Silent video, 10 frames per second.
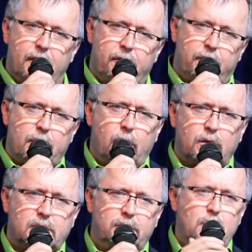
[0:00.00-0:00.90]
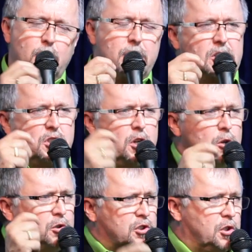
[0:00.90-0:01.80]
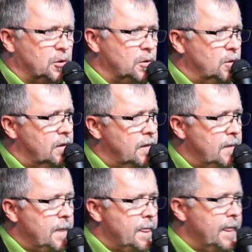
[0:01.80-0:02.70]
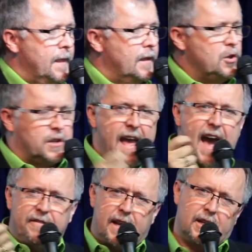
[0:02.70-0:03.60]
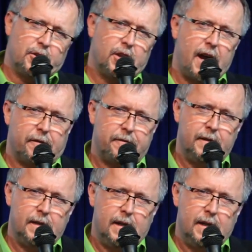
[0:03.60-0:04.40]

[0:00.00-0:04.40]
For those of you that choose to, you can have that in your life.